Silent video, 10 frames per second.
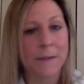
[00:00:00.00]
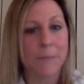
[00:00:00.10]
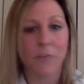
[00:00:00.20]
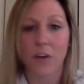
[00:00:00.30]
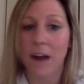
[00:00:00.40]

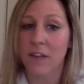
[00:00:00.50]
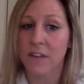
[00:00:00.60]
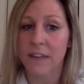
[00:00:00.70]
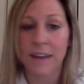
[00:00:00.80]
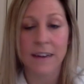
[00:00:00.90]
they're not even
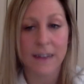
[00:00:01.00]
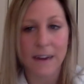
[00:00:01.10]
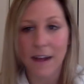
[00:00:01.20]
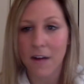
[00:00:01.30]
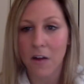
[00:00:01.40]
taking
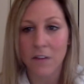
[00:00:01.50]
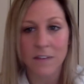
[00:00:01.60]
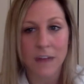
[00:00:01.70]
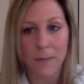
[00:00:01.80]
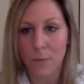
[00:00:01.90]
data on all the
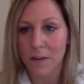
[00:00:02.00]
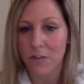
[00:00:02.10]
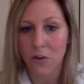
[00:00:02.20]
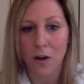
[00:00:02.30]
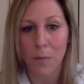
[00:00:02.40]
steps
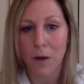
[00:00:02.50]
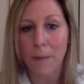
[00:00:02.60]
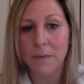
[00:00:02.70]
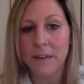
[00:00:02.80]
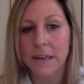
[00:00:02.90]
because they're all
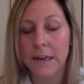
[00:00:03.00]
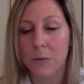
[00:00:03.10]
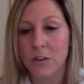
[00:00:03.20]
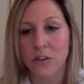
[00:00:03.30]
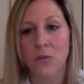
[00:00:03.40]
prompted.
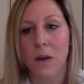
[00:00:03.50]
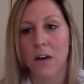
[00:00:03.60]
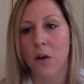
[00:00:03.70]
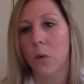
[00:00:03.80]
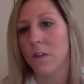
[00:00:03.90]
We just want
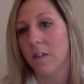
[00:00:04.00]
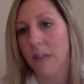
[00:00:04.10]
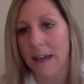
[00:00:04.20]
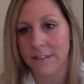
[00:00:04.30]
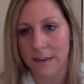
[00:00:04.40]
to know what the
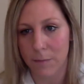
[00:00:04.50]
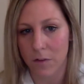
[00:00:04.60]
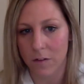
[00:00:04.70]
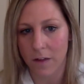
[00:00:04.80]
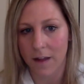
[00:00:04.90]
last step
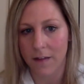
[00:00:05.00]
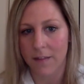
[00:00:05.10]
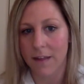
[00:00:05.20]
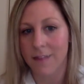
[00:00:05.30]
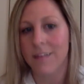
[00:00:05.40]
looked like,
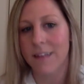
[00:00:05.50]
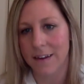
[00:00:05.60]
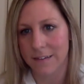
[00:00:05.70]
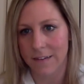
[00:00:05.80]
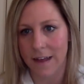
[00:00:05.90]
then the
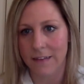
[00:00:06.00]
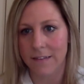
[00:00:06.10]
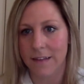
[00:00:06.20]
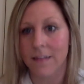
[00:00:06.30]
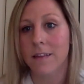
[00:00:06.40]
second to
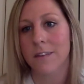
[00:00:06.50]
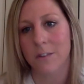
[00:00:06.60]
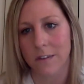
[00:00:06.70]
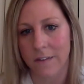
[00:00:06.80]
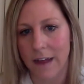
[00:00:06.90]
last, then the
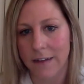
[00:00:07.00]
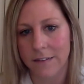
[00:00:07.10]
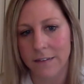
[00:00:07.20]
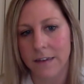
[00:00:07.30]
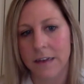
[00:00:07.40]
third to
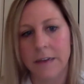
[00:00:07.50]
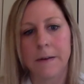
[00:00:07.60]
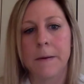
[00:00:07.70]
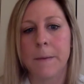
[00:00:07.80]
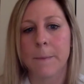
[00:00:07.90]
last.
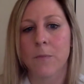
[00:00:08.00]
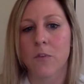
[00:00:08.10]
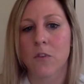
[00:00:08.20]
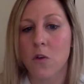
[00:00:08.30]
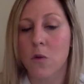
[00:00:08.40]

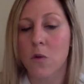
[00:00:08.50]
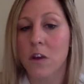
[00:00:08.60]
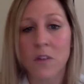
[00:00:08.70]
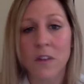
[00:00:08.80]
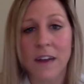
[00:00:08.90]
So you can
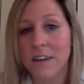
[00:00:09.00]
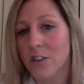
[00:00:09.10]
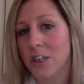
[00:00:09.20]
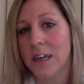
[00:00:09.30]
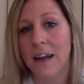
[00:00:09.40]
use a data
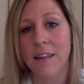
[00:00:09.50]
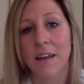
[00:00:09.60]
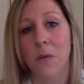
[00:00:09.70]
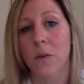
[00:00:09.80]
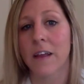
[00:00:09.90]
sheet. I
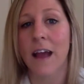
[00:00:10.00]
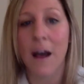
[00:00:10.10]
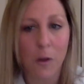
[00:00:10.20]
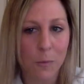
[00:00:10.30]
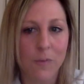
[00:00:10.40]
think it really
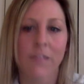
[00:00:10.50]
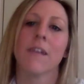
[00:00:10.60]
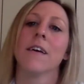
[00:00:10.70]
helps.